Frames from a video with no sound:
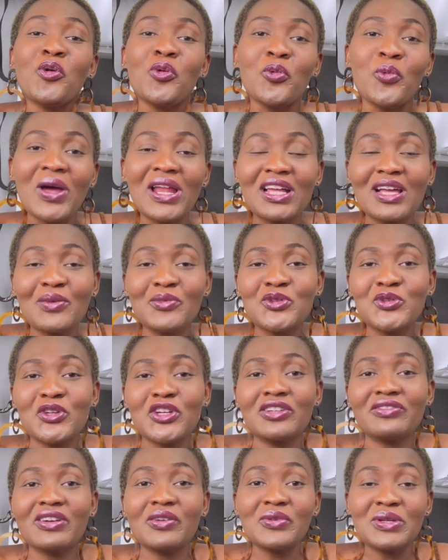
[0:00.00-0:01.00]
Welcome to
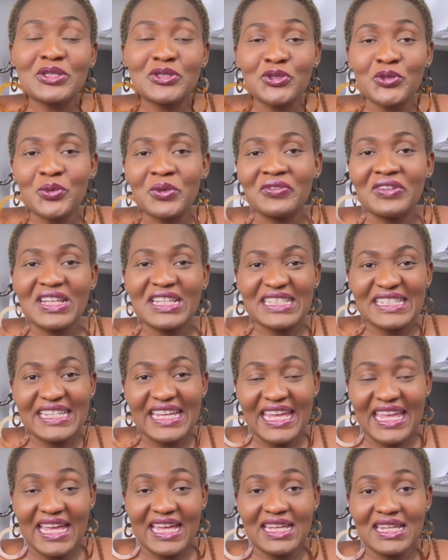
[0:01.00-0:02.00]
another Real Talk with Lady
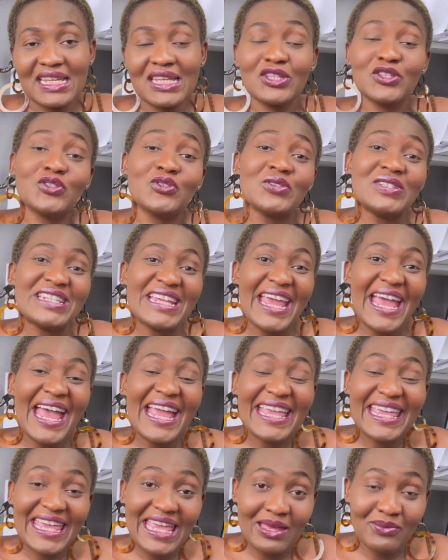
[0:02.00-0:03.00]
Dayane. Today I
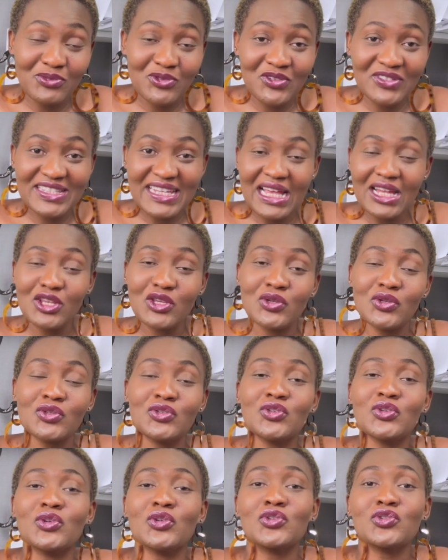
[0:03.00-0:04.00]
came to tell you
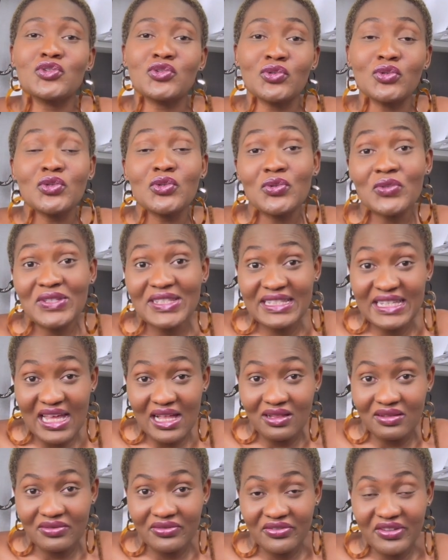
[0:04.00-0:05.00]
to control yourself.
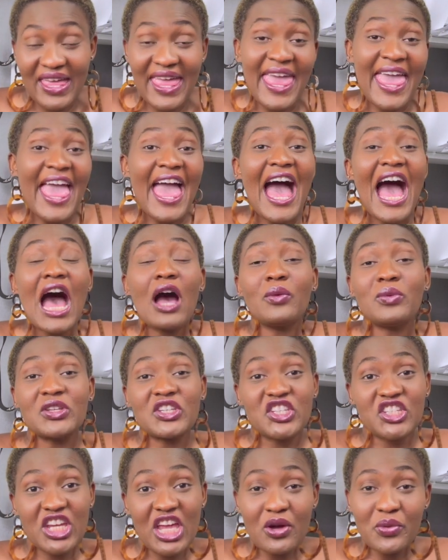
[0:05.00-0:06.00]
I will
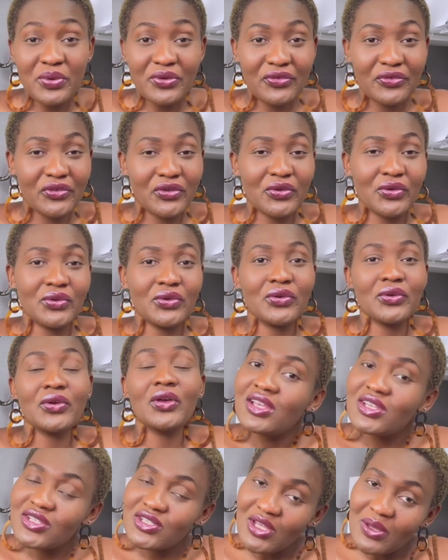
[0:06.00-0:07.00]
share with you
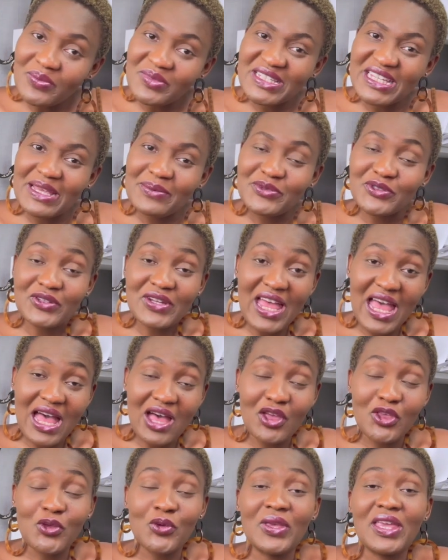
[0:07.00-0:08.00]
some tips on how
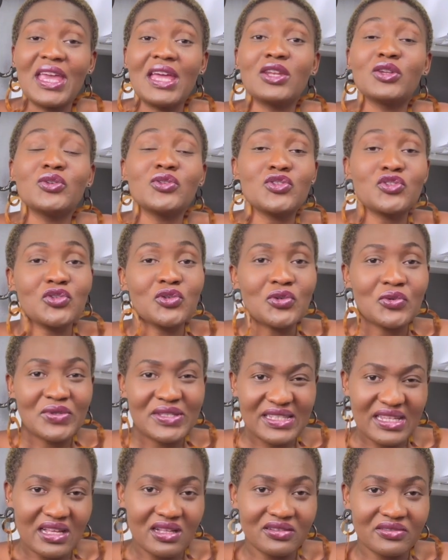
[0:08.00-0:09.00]
you can control
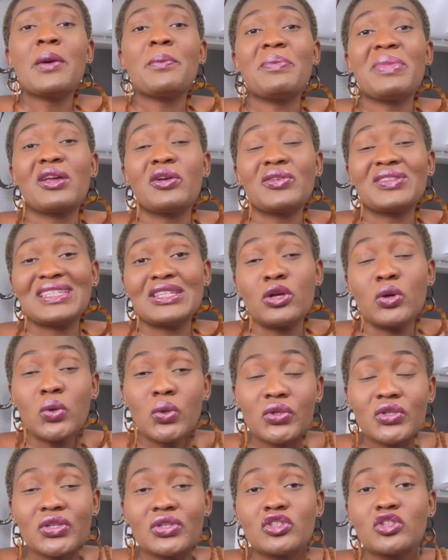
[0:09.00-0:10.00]
yourself. Because in
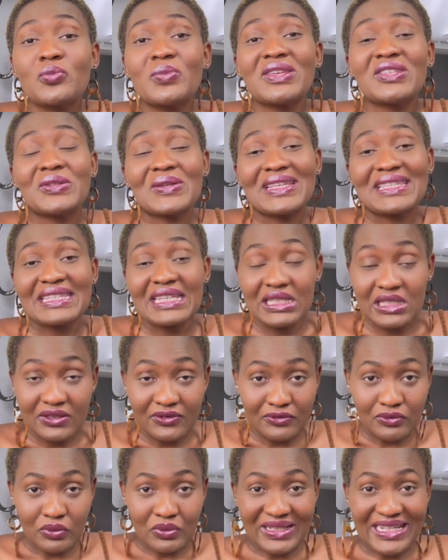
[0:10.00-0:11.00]
order to be
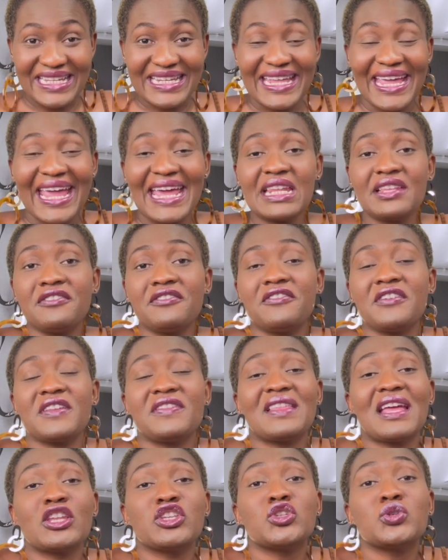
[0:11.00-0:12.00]
successful in anything
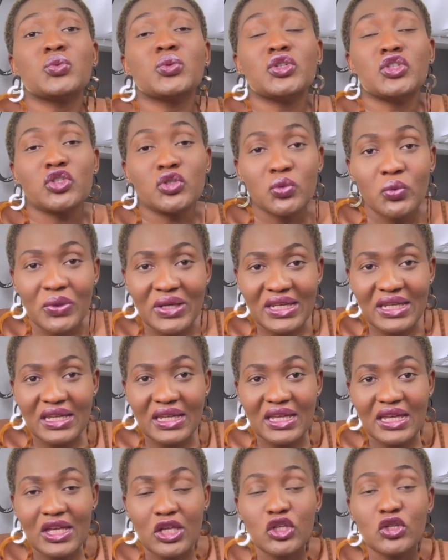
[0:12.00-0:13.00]
that you are doing,
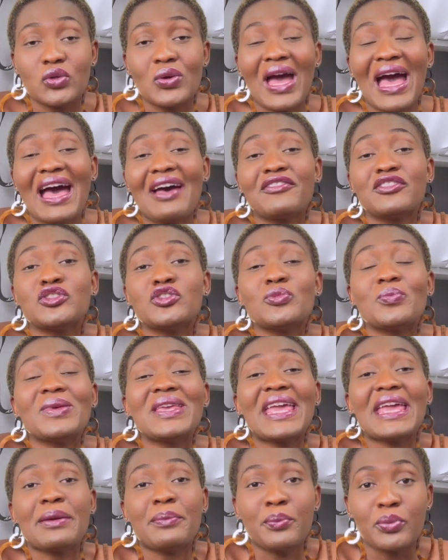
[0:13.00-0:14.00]
you have to
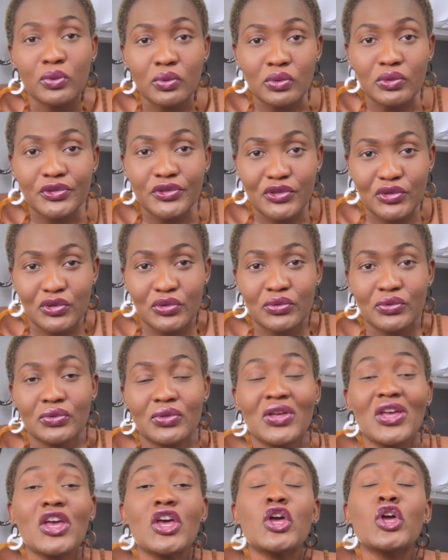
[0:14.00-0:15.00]
be able to
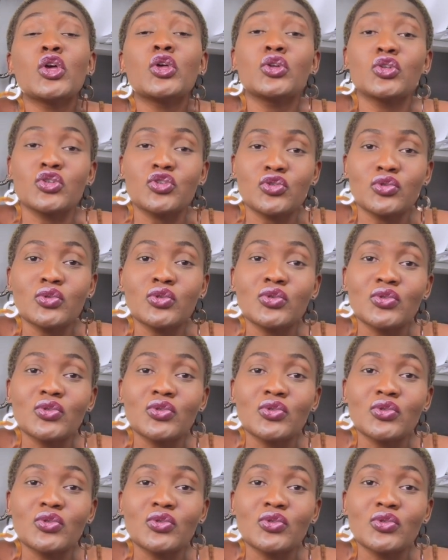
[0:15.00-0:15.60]
control